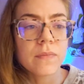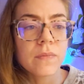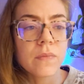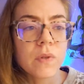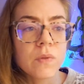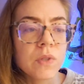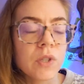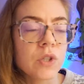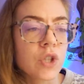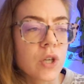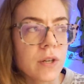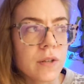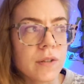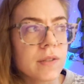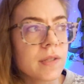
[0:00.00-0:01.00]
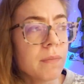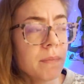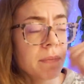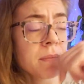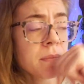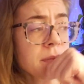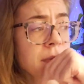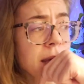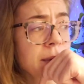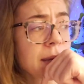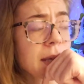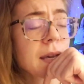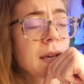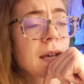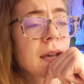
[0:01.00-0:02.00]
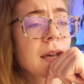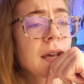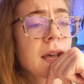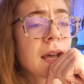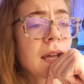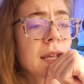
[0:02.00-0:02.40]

was a journalist, maybe, and